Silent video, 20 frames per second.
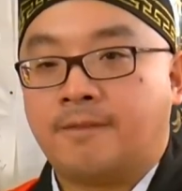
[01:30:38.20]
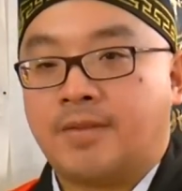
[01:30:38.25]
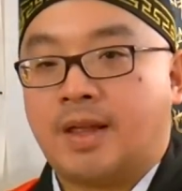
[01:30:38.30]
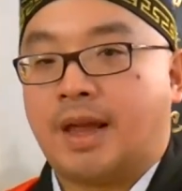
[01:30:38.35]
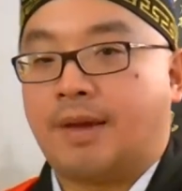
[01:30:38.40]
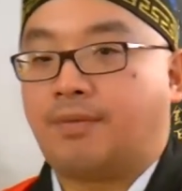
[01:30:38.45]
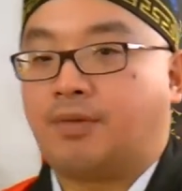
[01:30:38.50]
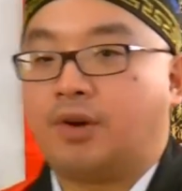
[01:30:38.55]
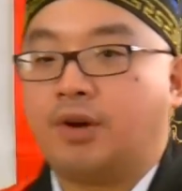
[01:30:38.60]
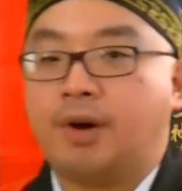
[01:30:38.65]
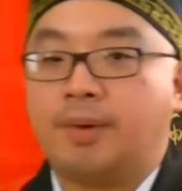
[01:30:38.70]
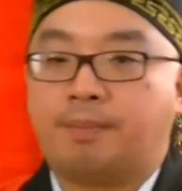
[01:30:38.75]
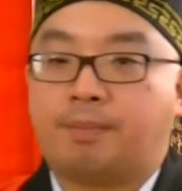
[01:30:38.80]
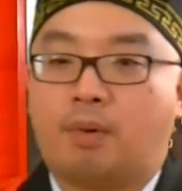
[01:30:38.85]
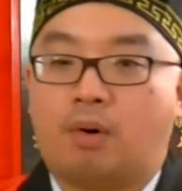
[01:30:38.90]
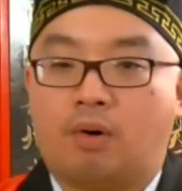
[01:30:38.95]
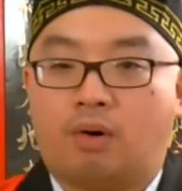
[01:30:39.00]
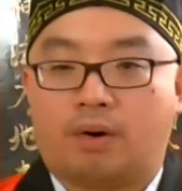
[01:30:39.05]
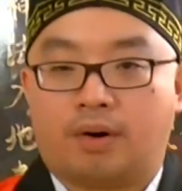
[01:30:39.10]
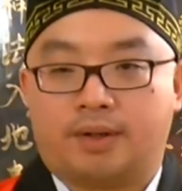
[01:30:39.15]
If you're
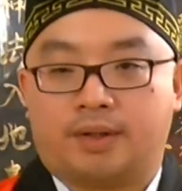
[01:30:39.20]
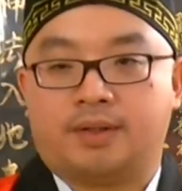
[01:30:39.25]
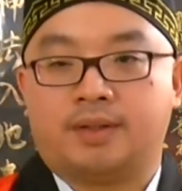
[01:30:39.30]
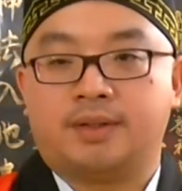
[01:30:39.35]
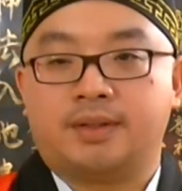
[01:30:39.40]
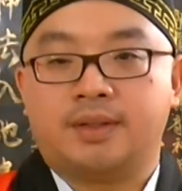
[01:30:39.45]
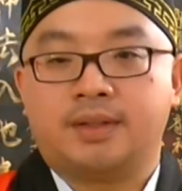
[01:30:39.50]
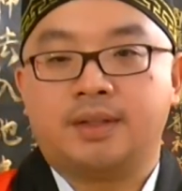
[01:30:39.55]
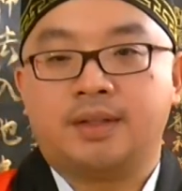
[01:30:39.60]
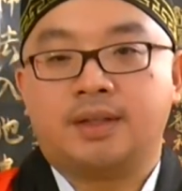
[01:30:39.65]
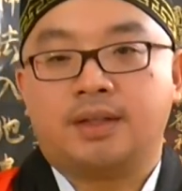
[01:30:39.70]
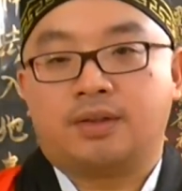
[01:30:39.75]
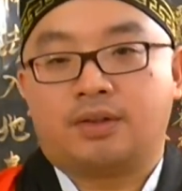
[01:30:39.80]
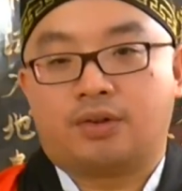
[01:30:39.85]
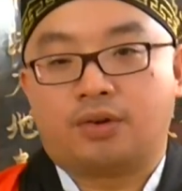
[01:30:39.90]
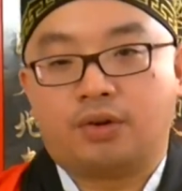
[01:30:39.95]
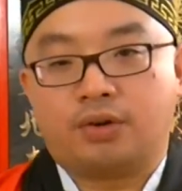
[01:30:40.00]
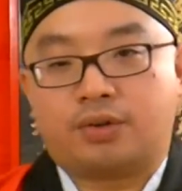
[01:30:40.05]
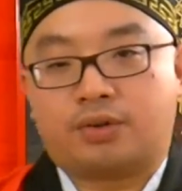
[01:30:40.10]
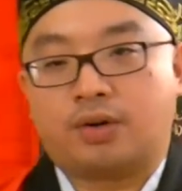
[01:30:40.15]
born,
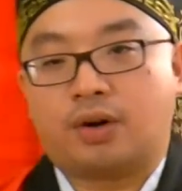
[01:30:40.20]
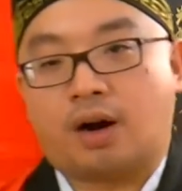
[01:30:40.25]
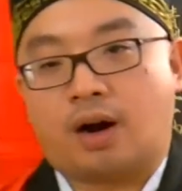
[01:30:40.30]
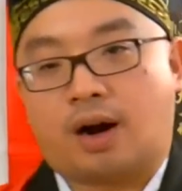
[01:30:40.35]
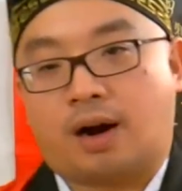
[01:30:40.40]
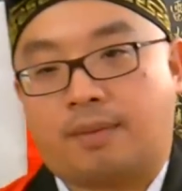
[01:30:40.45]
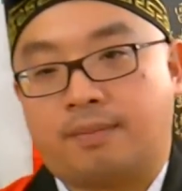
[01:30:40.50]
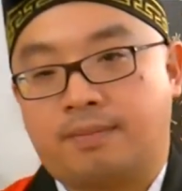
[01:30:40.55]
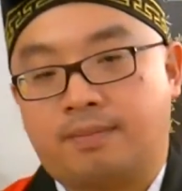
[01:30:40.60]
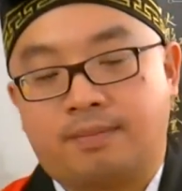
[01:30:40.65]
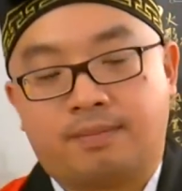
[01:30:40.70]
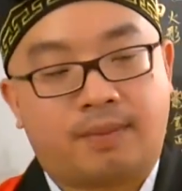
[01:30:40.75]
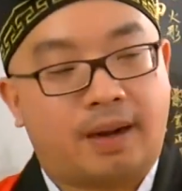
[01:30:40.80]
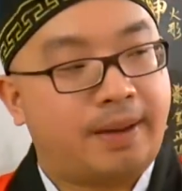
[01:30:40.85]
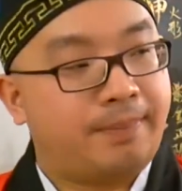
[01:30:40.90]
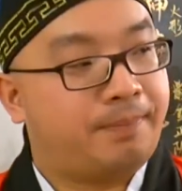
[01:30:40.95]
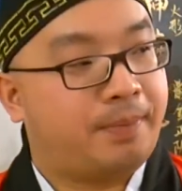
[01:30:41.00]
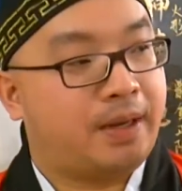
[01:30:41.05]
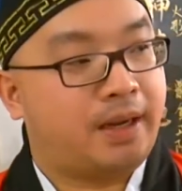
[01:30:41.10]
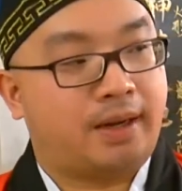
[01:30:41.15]
your job
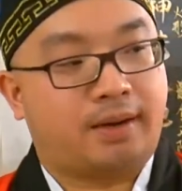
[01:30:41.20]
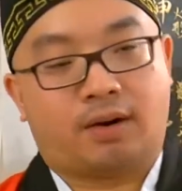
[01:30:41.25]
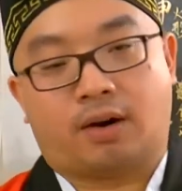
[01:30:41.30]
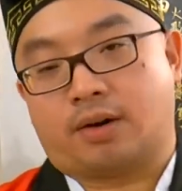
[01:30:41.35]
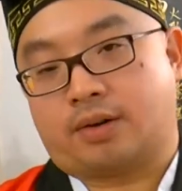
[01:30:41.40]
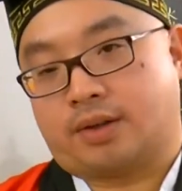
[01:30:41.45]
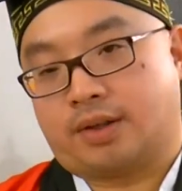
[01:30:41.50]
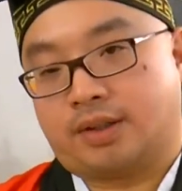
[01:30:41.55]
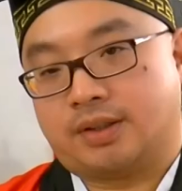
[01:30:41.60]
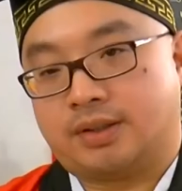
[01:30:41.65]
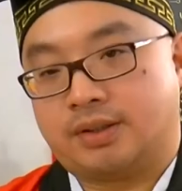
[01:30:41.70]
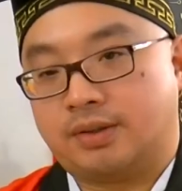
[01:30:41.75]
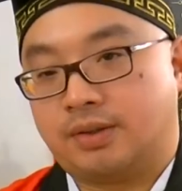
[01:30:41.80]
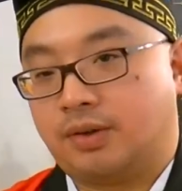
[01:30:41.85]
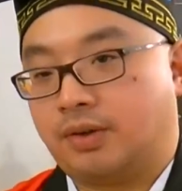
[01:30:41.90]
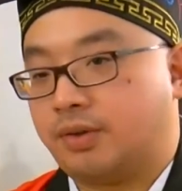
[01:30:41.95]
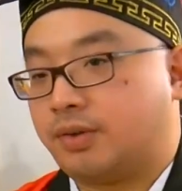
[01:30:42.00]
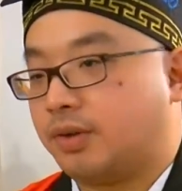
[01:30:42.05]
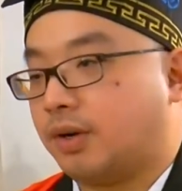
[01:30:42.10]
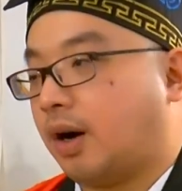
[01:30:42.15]
might be an artist.
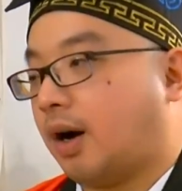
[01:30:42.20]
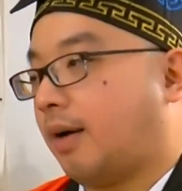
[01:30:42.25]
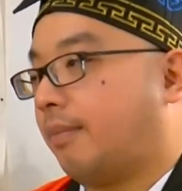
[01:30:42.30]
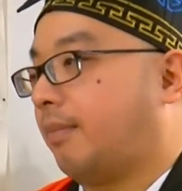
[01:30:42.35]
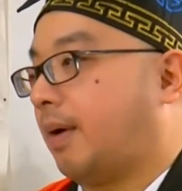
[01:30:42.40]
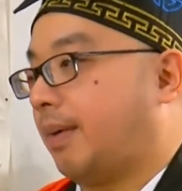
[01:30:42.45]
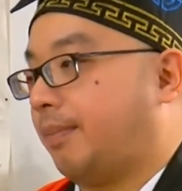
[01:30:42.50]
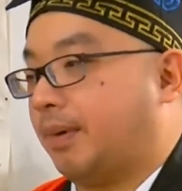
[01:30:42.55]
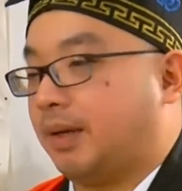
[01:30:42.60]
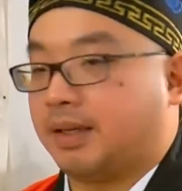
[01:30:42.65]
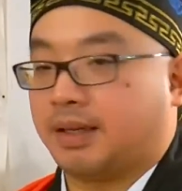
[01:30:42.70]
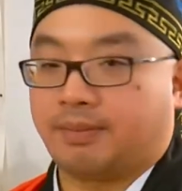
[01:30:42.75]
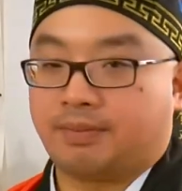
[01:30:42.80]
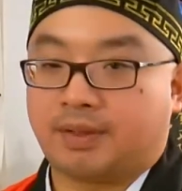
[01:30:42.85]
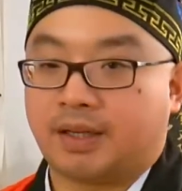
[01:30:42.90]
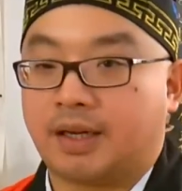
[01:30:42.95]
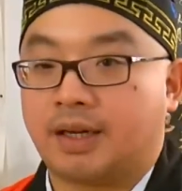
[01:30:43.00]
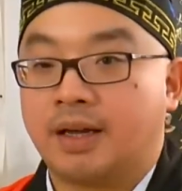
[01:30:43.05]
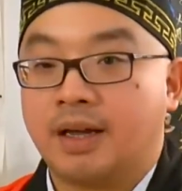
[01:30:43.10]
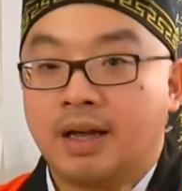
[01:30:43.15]
Your job might be
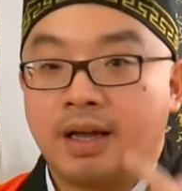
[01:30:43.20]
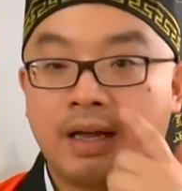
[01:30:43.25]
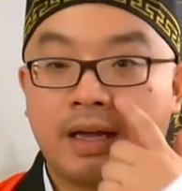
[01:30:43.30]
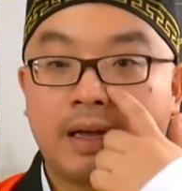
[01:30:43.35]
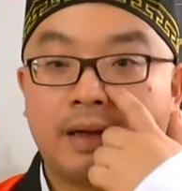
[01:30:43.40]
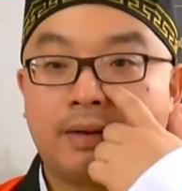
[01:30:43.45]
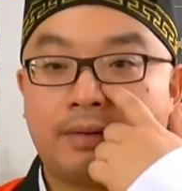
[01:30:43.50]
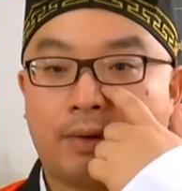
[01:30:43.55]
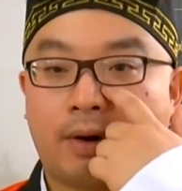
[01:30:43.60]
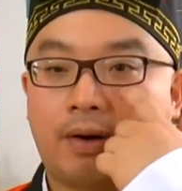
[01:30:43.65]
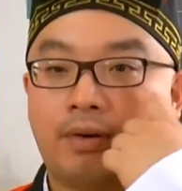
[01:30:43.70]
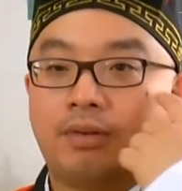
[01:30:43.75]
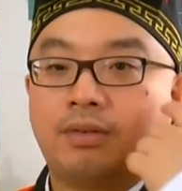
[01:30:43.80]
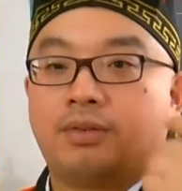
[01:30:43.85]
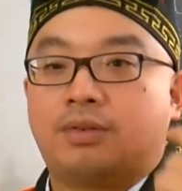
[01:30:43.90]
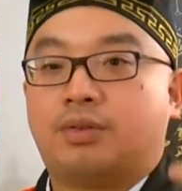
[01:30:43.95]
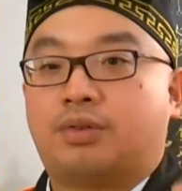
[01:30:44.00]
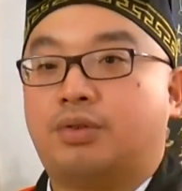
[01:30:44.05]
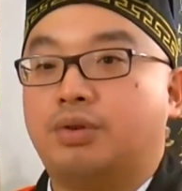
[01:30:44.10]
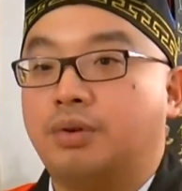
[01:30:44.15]
something. Well,
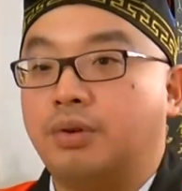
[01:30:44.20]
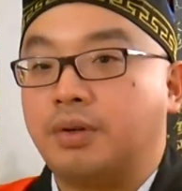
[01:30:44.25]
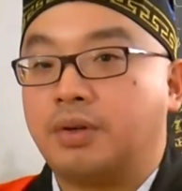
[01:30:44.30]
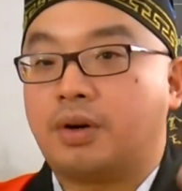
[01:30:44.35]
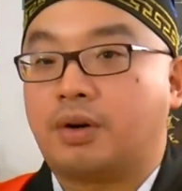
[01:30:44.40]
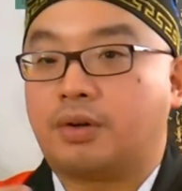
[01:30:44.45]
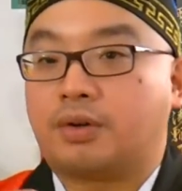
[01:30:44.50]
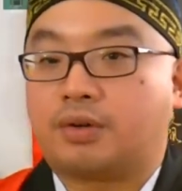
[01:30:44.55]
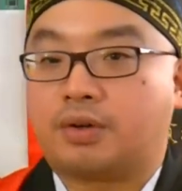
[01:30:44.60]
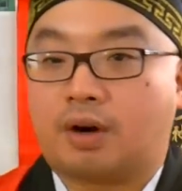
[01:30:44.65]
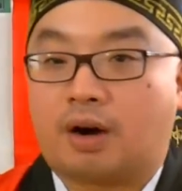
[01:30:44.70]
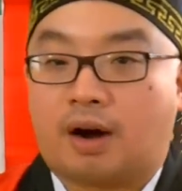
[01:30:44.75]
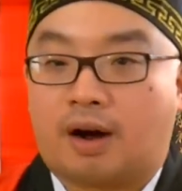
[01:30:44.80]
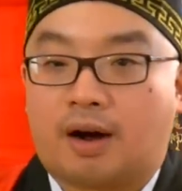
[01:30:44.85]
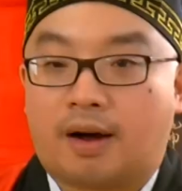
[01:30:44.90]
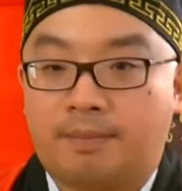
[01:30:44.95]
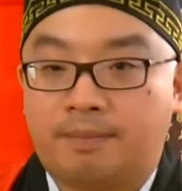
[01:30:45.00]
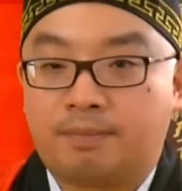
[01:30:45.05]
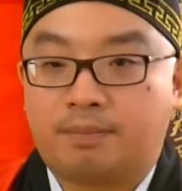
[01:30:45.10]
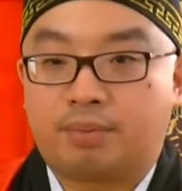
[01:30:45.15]
do your
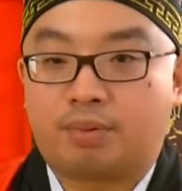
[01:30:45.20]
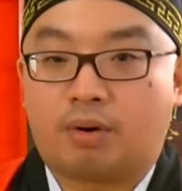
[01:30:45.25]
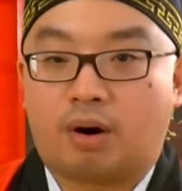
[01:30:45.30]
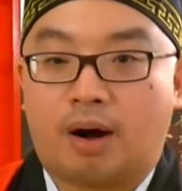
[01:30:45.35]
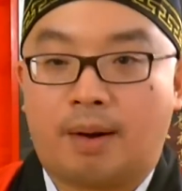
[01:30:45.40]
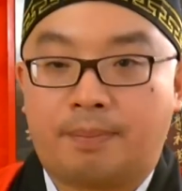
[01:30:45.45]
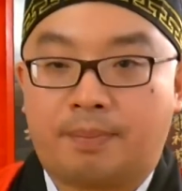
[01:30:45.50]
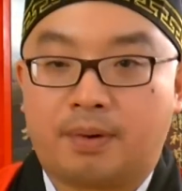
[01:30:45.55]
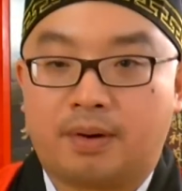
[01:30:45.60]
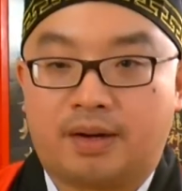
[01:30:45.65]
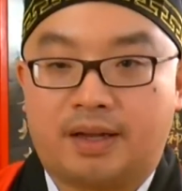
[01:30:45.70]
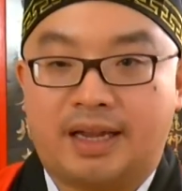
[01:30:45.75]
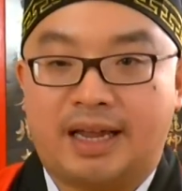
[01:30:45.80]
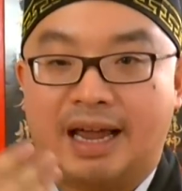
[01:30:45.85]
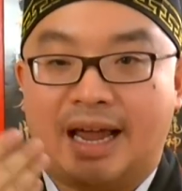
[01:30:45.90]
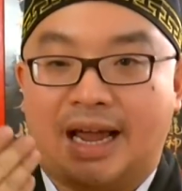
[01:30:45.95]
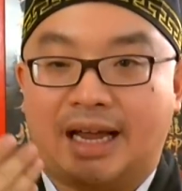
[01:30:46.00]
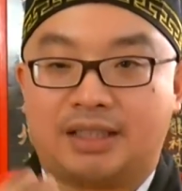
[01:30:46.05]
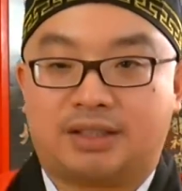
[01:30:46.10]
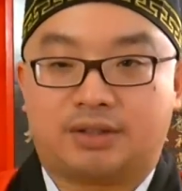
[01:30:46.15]
job
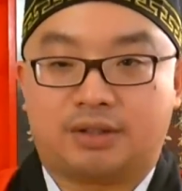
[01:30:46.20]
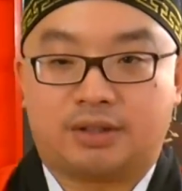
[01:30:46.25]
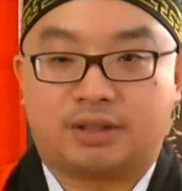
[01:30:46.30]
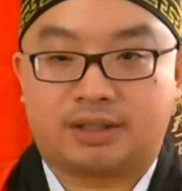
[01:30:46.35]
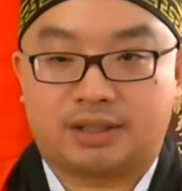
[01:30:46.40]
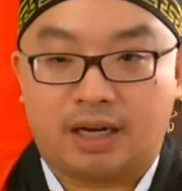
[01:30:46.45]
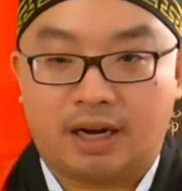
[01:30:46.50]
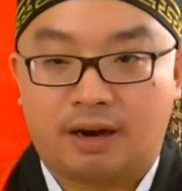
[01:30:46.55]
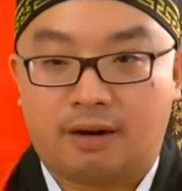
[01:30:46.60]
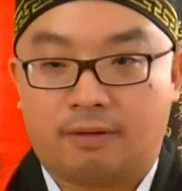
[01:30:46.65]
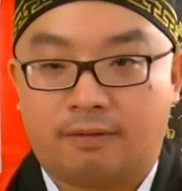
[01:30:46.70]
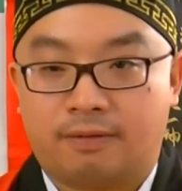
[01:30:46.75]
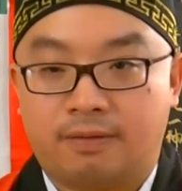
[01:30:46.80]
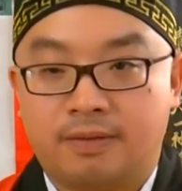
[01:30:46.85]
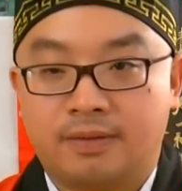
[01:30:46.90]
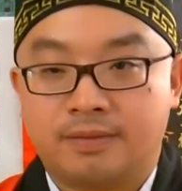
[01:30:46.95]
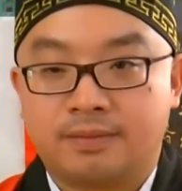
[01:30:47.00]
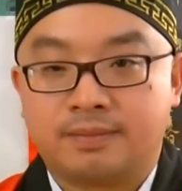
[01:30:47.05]
properly as yourself.